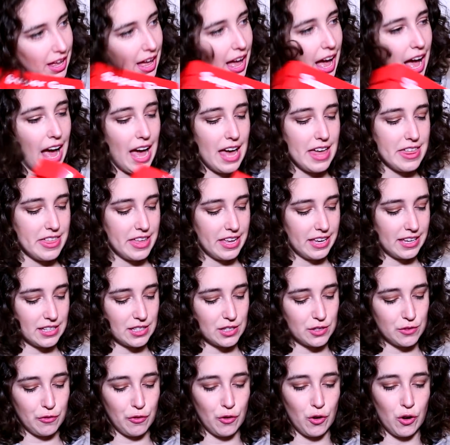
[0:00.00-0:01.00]
I think
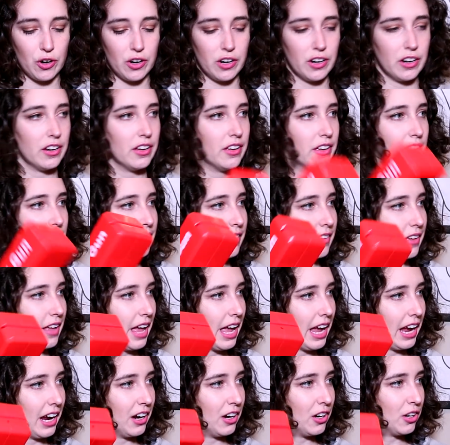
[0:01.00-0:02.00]
it's for
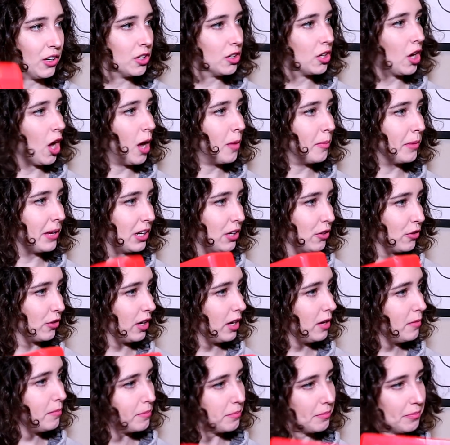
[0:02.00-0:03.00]
ergonomic
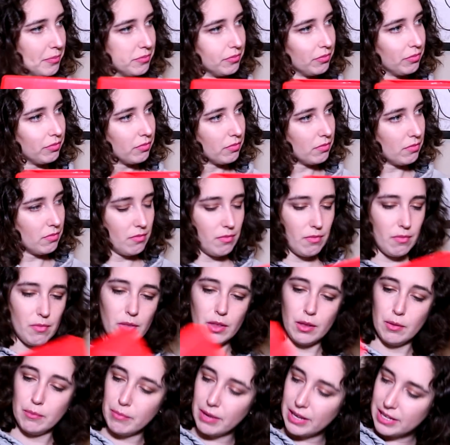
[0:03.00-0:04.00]
grip.
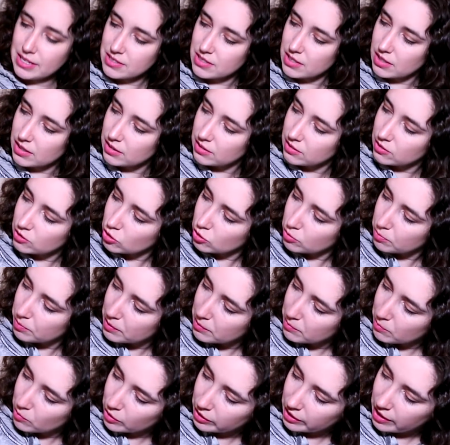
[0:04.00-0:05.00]
Makes it a little
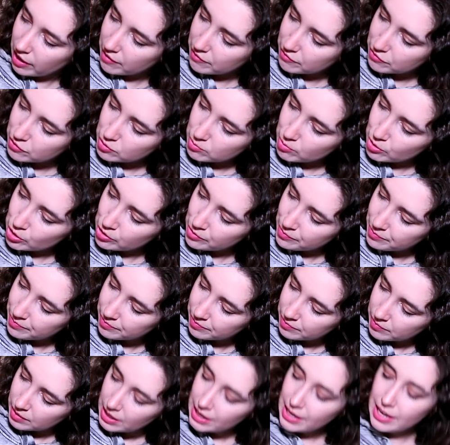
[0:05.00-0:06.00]
bit more comfortable.
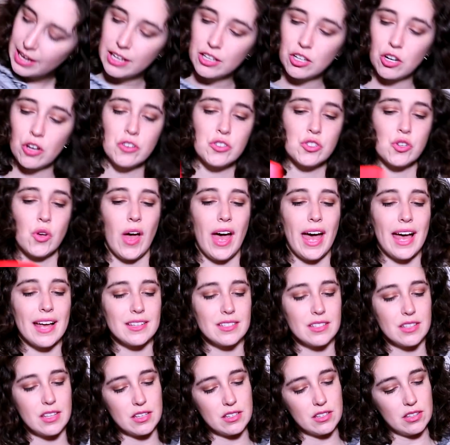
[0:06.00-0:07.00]
It also
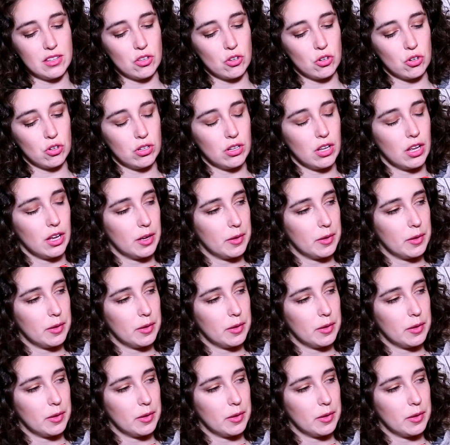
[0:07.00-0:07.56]
has this little